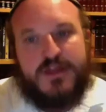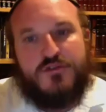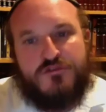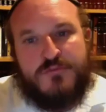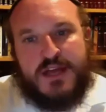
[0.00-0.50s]

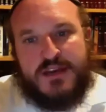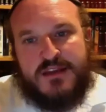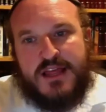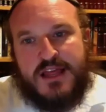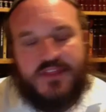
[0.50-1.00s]
Uman,
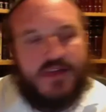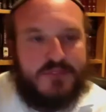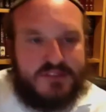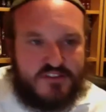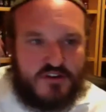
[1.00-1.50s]
that
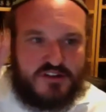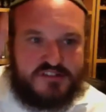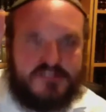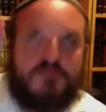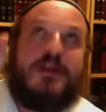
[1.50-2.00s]
means they're
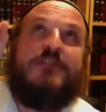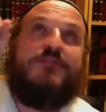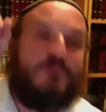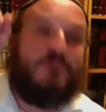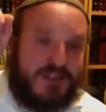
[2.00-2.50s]
also ready
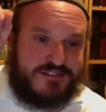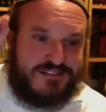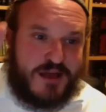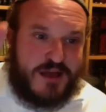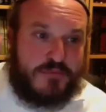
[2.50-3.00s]
for me
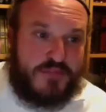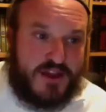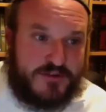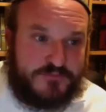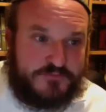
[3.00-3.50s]
up
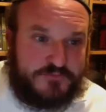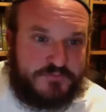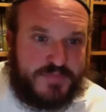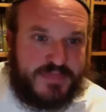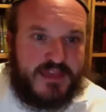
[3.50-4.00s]
there.
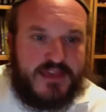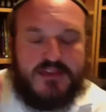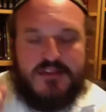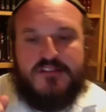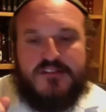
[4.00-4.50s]

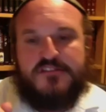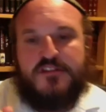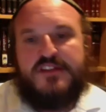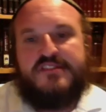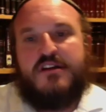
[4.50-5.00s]
So
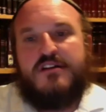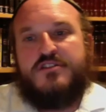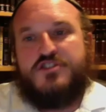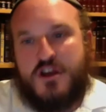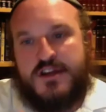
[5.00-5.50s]
they start
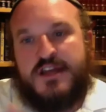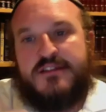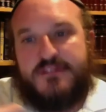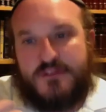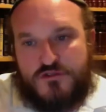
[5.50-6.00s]
journeying
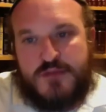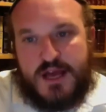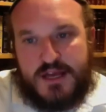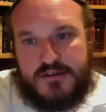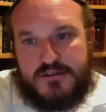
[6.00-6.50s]
to
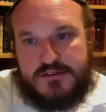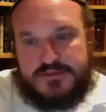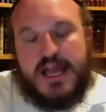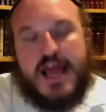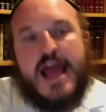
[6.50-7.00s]
Uman.
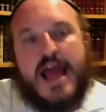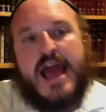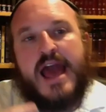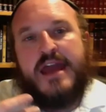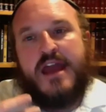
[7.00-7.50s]

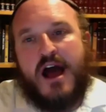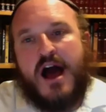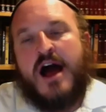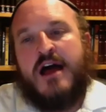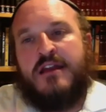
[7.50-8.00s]
And
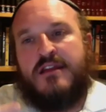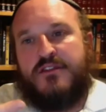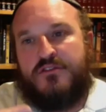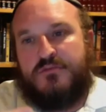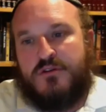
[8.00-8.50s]
on
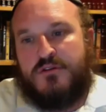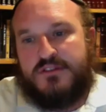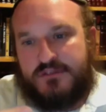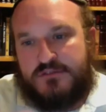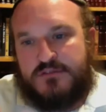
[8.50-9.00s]
the road
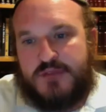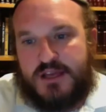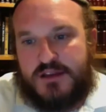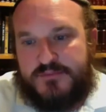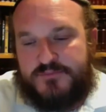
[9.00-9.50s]
to
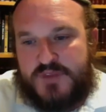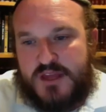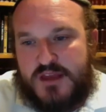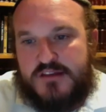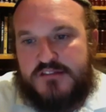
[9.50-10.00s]
Uman
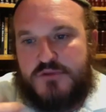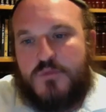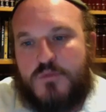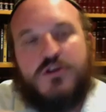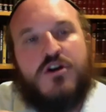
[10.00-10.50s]
is what
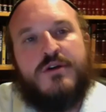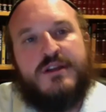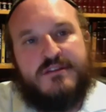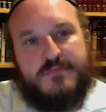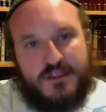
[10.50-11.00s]
we're
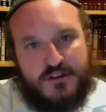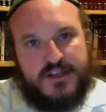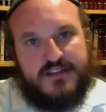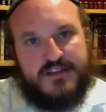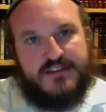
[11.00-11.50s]
going to be
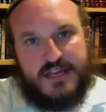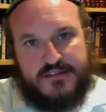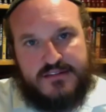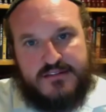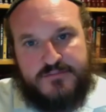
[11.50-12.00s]
learning
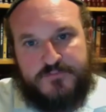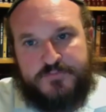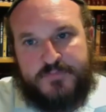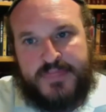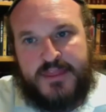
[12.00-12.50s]
tonight.
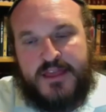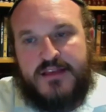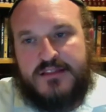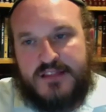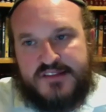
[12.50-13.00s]

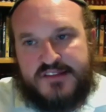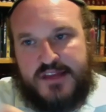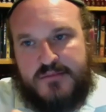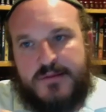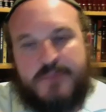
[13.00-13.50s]
Let's get
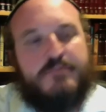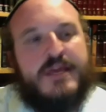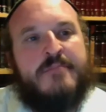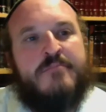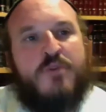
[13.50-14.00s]
a
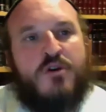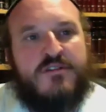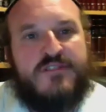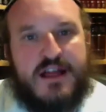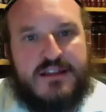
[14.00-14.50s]
bit more
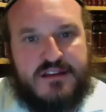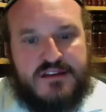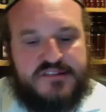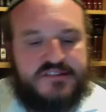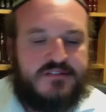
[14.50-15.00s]
of
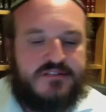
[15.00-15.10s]
context.